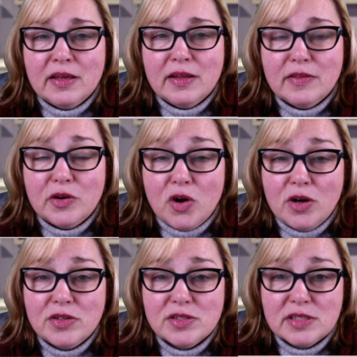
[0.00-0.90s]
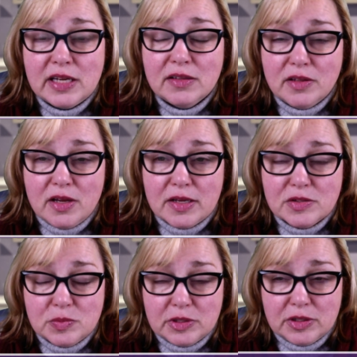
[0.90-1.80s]
There are state
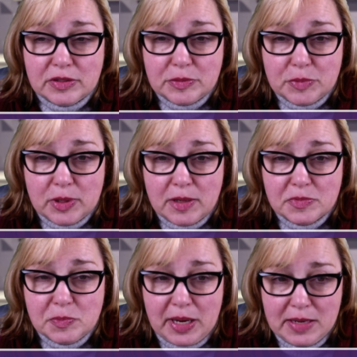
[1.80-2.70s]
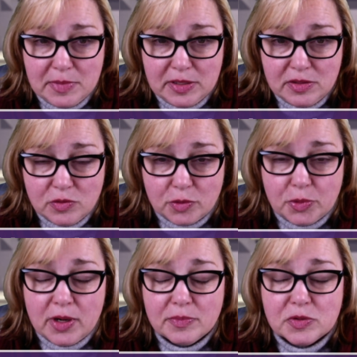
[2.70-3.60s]
laws regarding prompt payment or
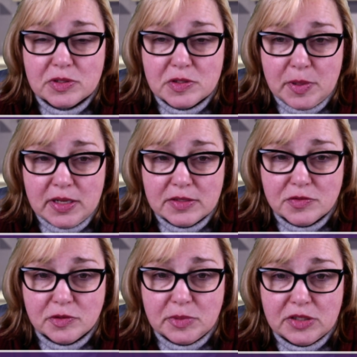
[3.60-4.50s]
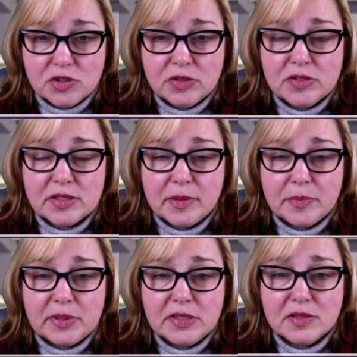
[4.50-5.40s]
prompt response from the insurance
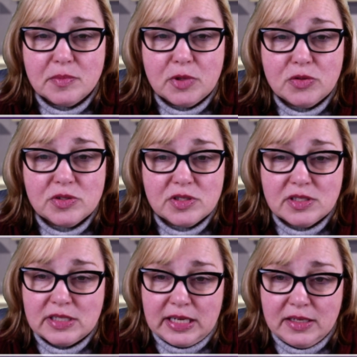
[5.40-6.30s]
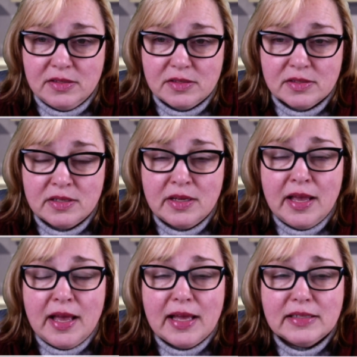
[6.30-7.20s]
companies in most states,
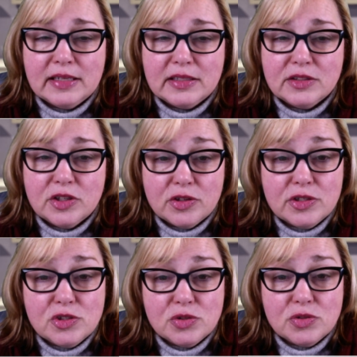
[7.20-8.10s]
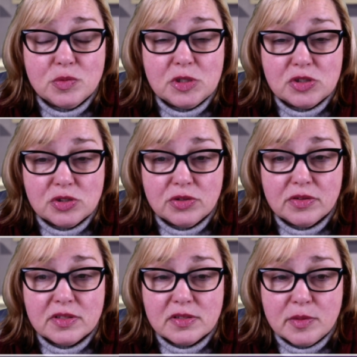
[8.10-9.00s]
and I'd encourage you to be sure
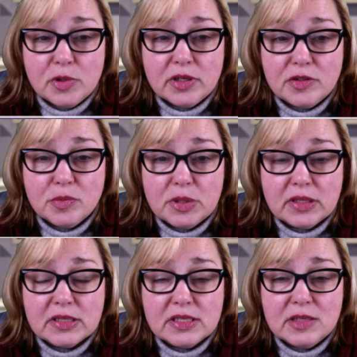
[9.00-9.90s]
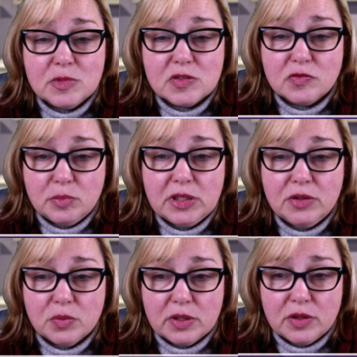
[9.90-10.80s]
that someone on your billing team is
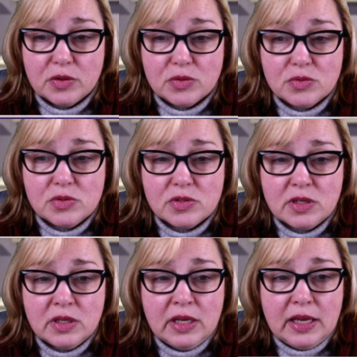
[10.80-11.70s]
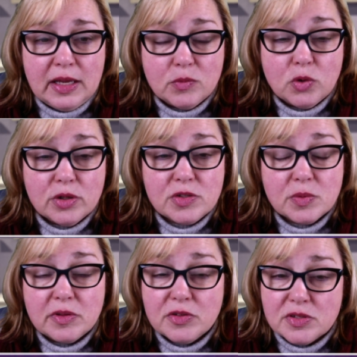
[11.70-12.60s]
familiar with those and works
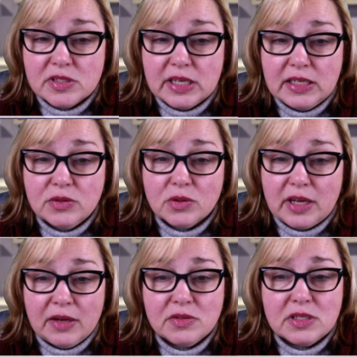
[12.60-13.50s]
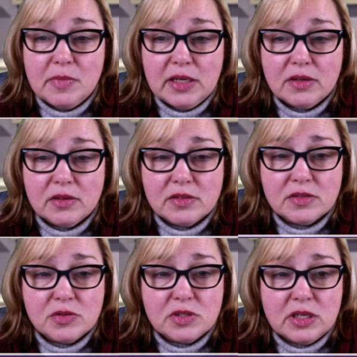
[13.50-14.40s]
with your state or county medical
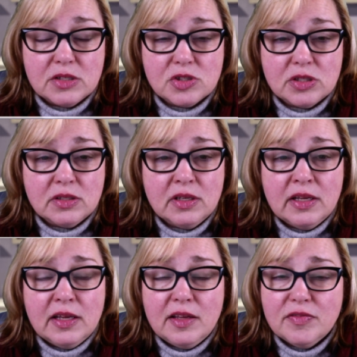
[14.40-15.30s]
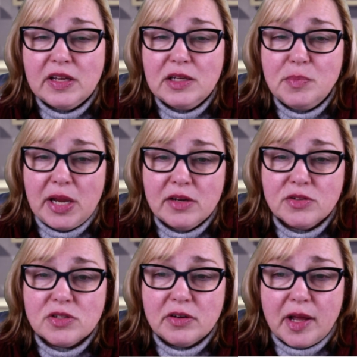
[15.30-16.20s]
association if any
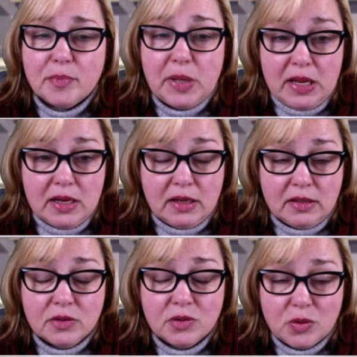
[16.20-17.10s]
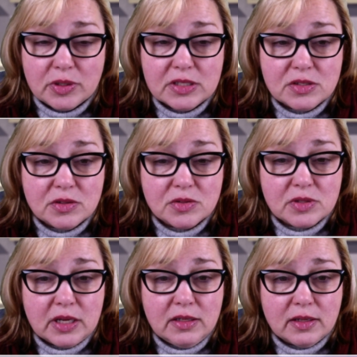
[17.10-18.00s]
payers are not paying according to those
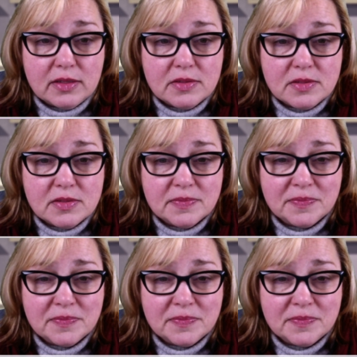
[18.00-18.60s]
guidelines.